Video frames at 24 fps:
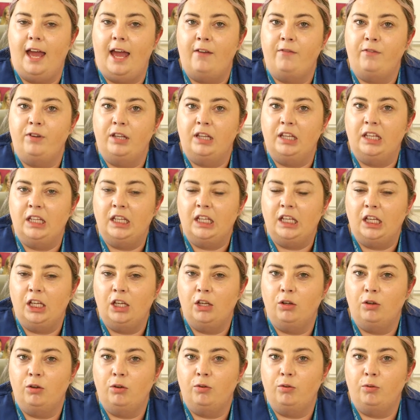everything
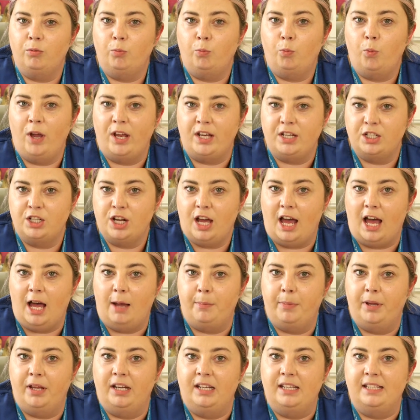that you wish to
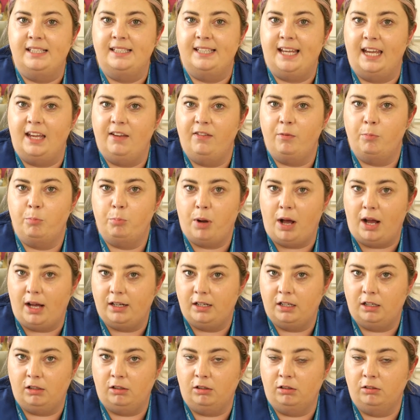happen is safe and
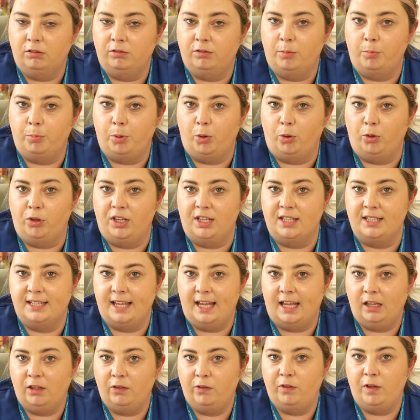practical for both
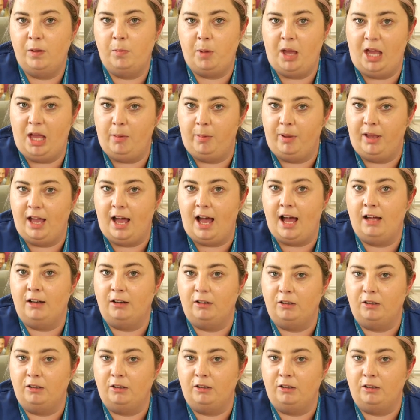yourself, your baby,